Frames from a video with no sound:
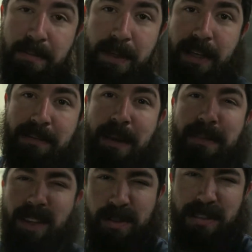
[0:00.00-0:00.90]
but
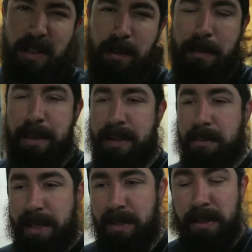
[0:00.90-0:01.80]
maybe use a little bit better
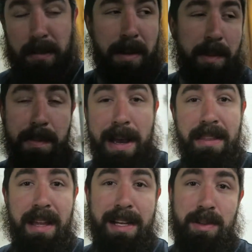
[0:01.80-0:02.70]
metal, or maybe buy
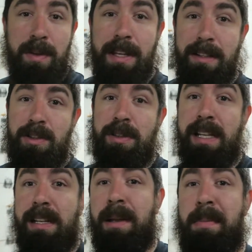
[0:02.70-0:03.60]
the actual thing that you
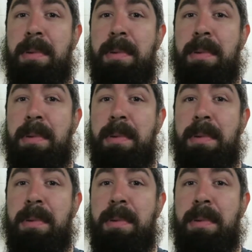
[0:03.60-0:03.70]
need.